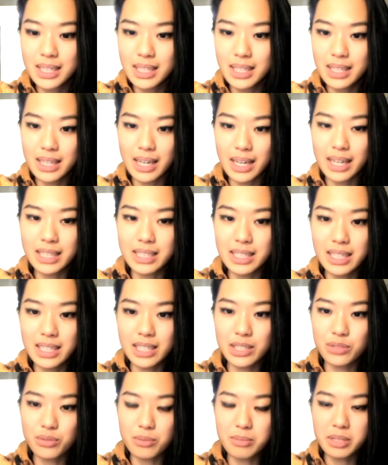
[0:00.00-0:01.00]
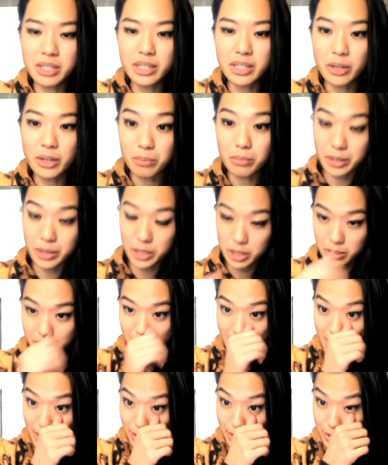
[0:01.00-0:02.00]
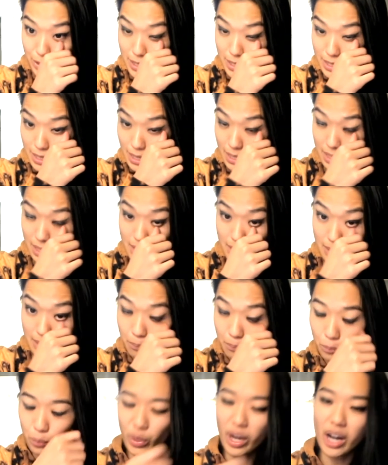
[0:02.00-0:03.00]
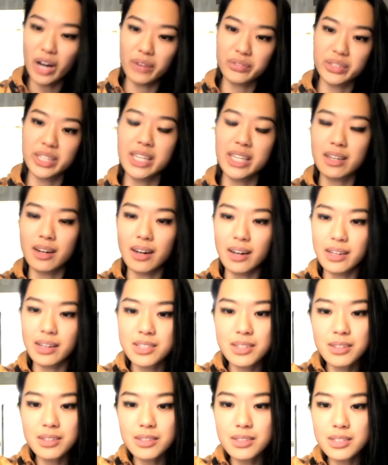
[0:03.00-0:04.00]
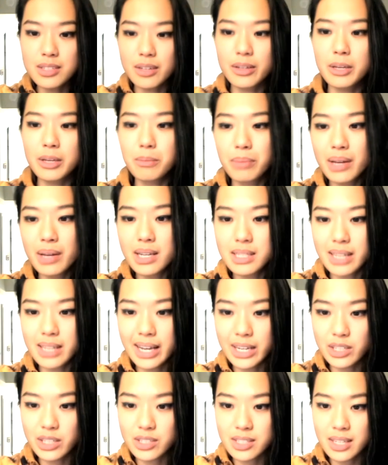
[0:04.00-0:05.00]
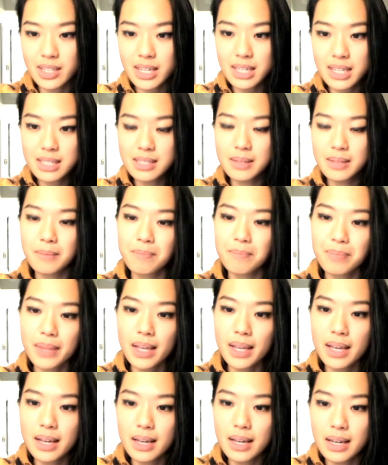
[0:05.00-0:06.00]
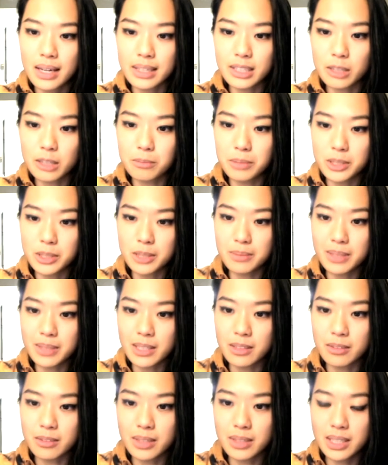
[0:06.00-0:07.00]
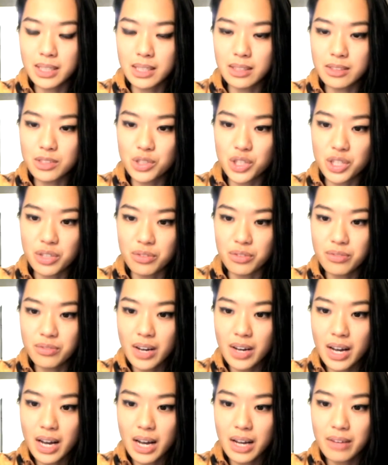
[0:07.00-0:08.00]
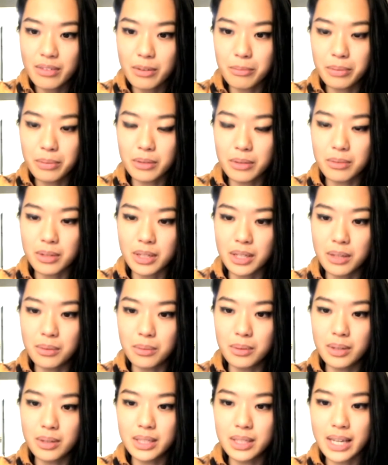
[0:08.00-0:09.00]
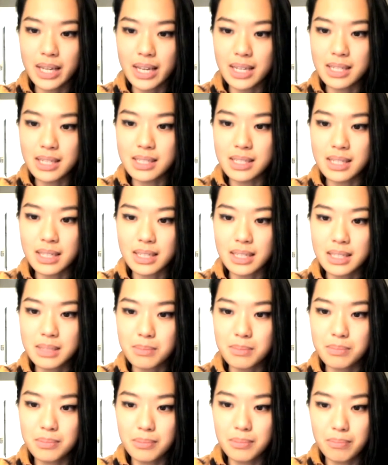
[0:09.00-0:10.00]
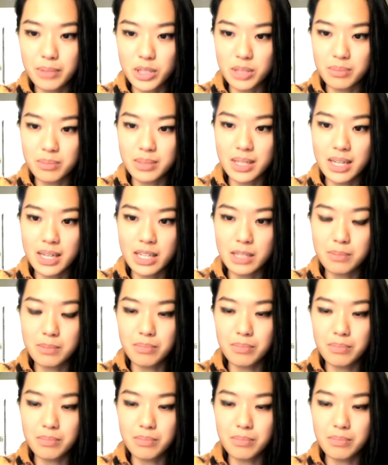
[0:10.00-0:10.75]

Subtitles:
The idea is for me to go bishop h6 after he castles, so he plays h6. I go bishop e3, he goes g5, I play rook e1, a6, bishop takes,